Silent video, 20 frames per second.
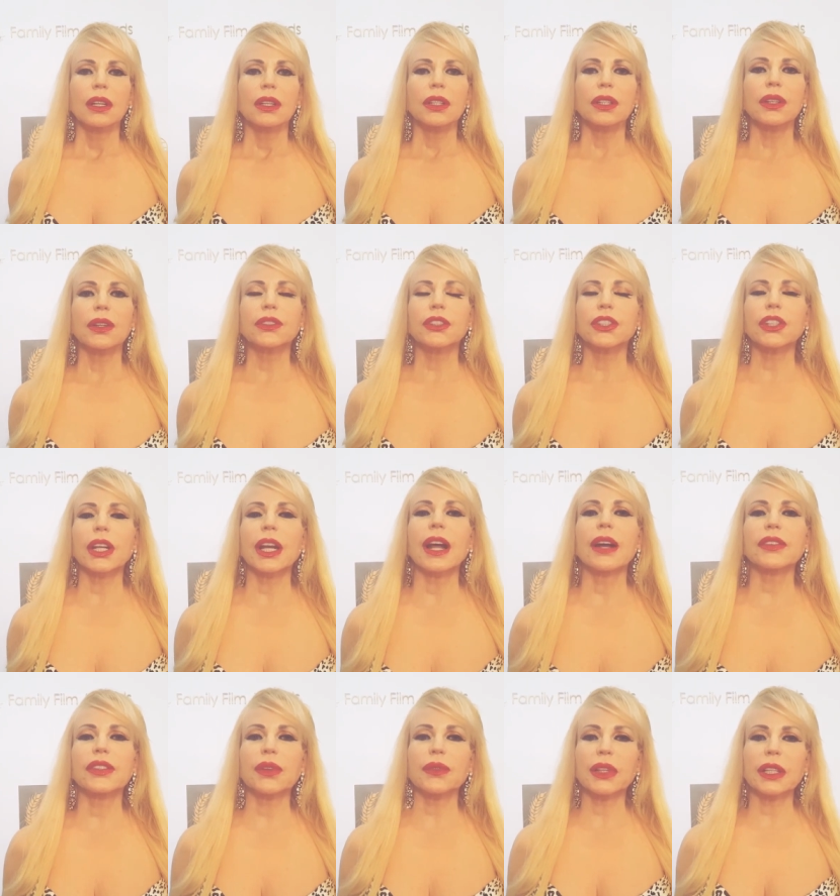You should
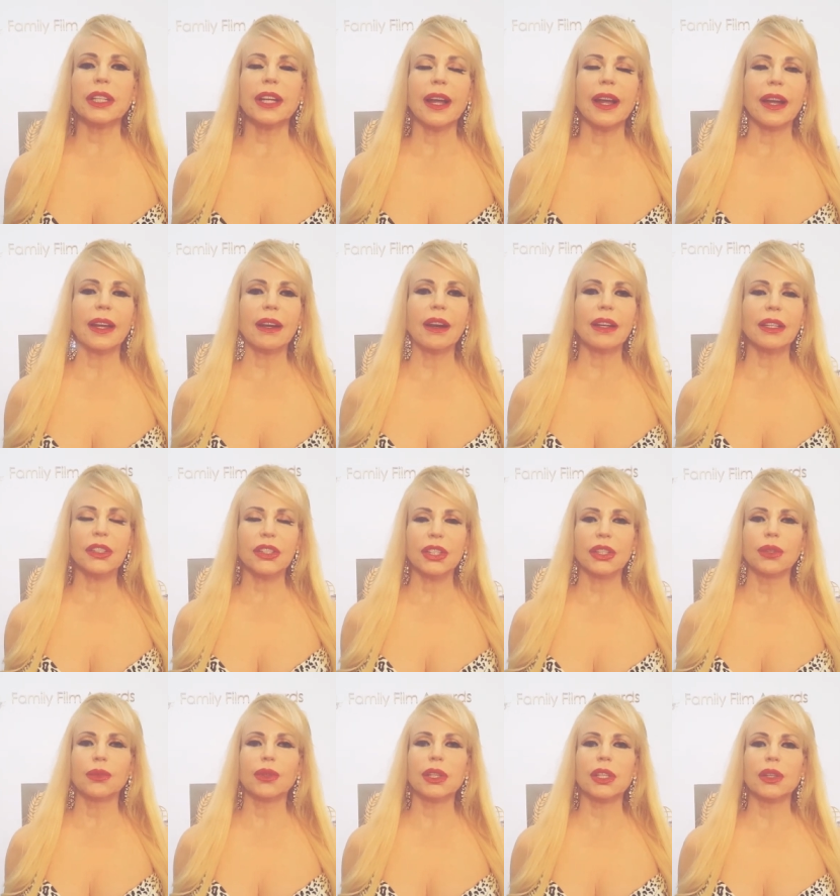have something to hang on
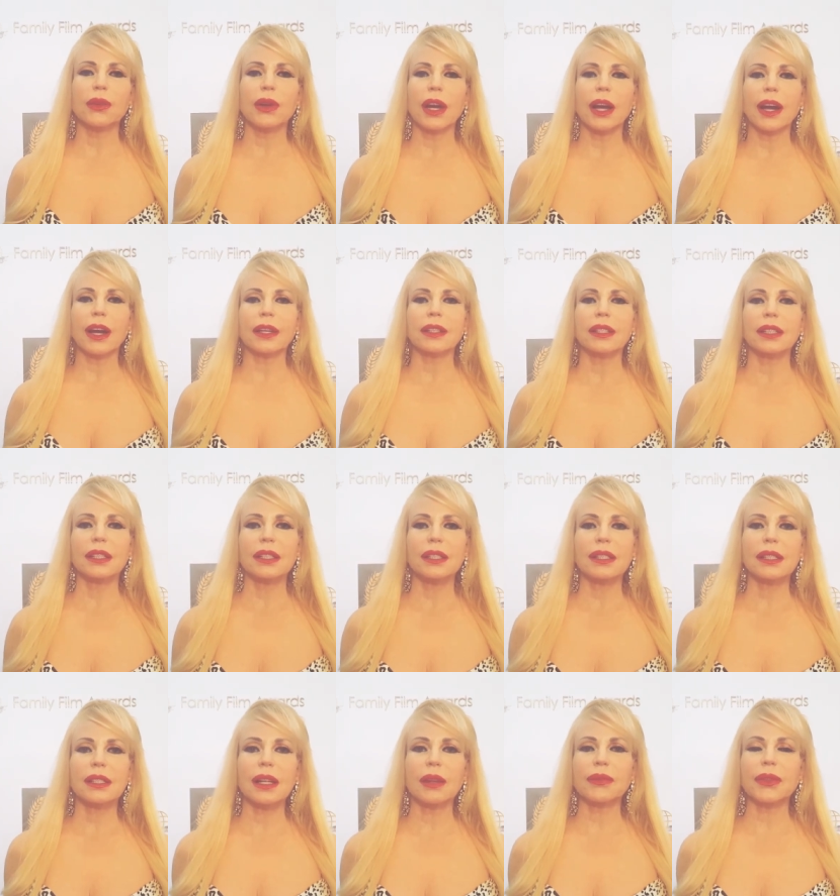to when you act.
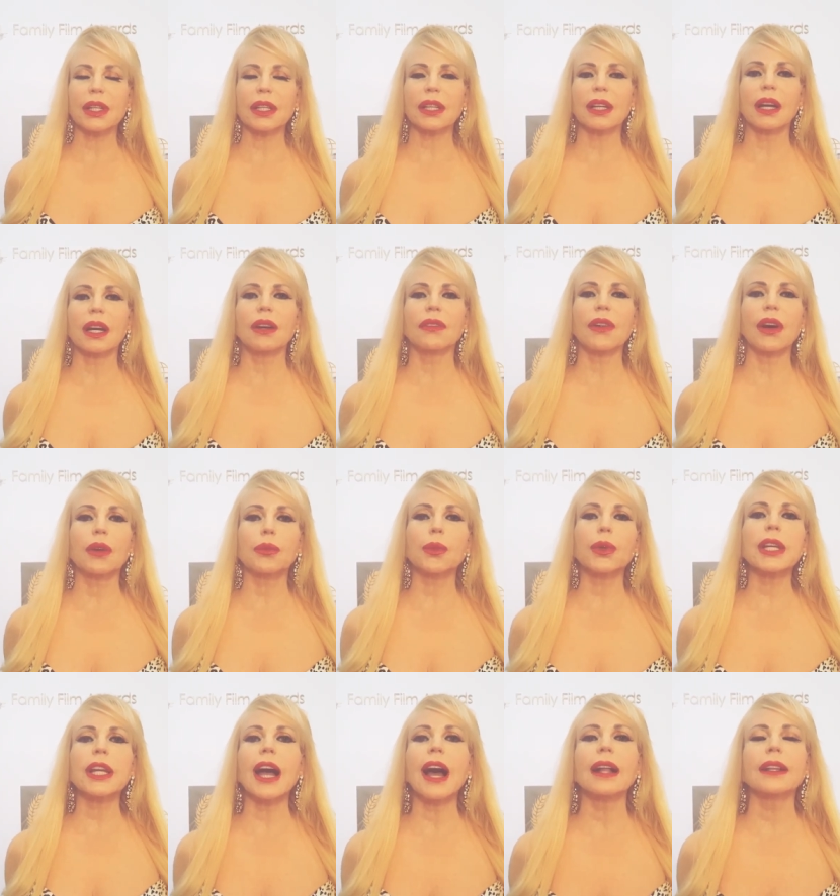Something, a
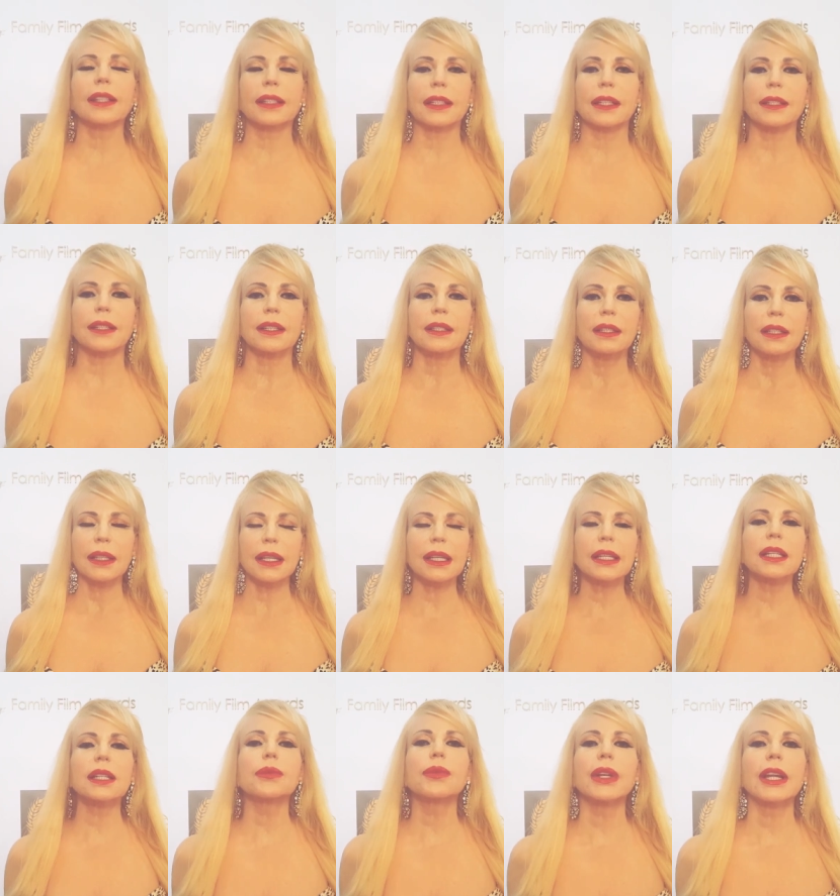reality,
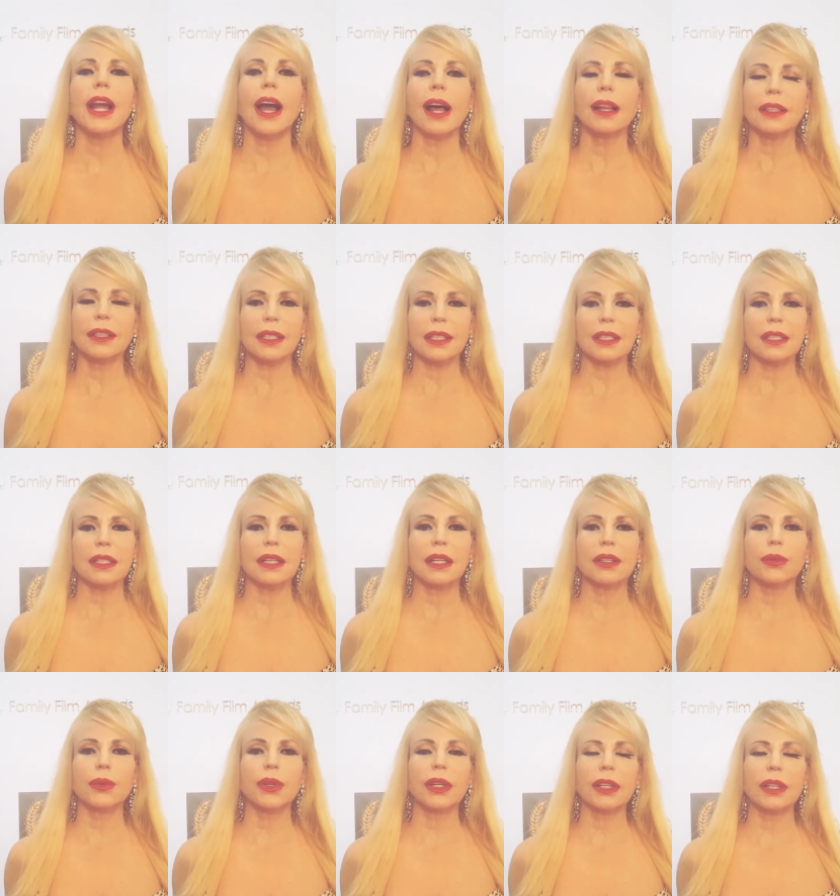any reality
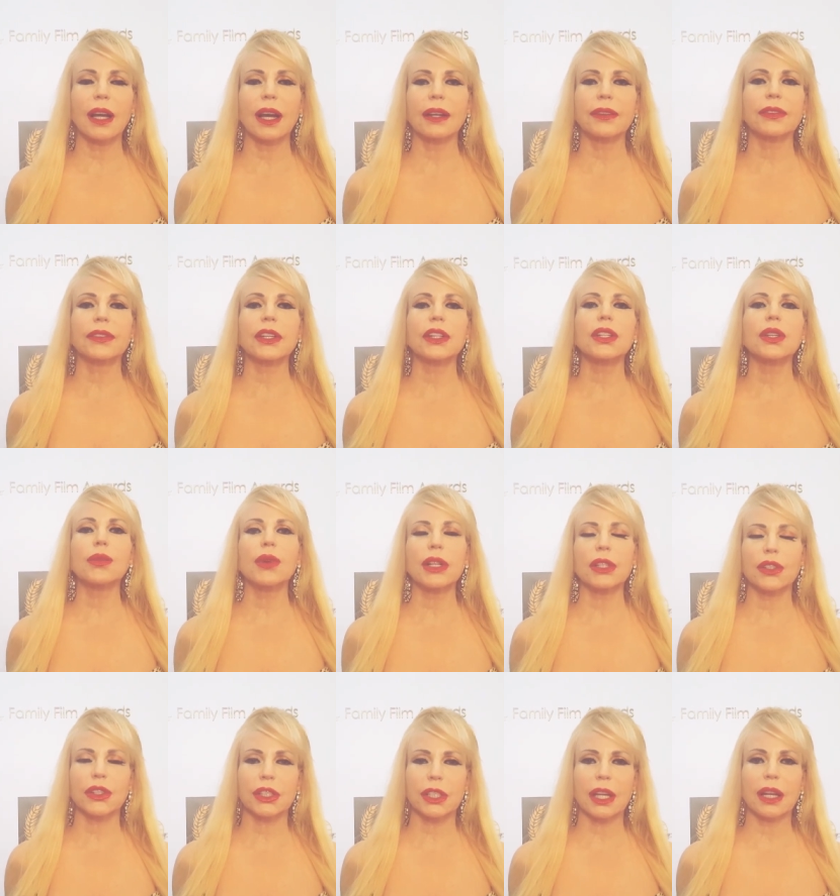in real life that you
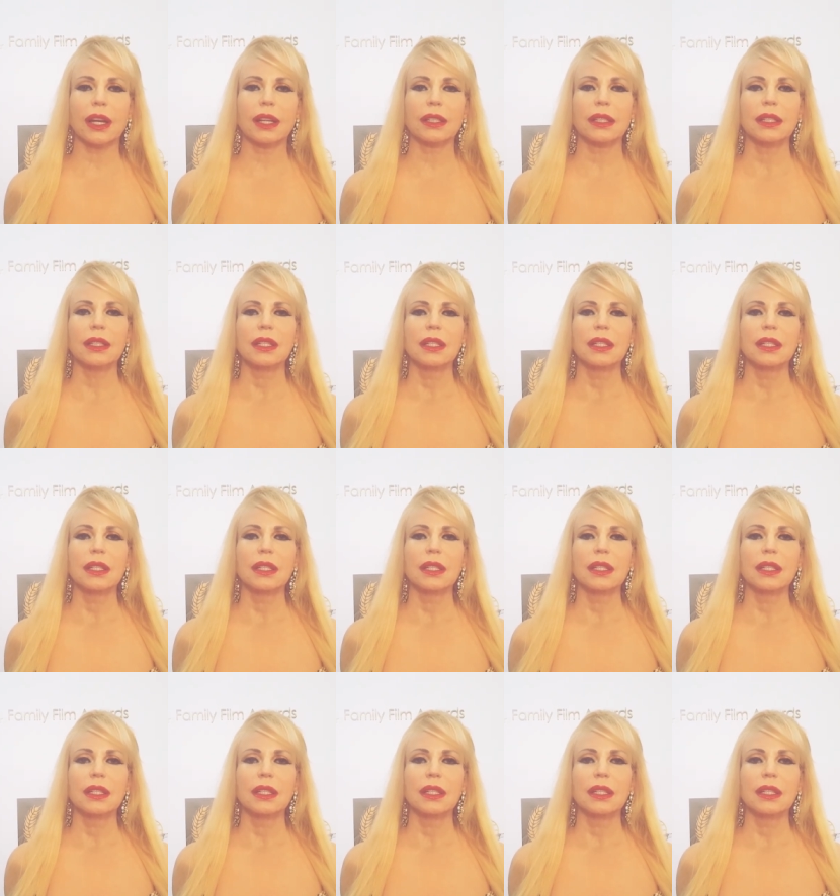understand.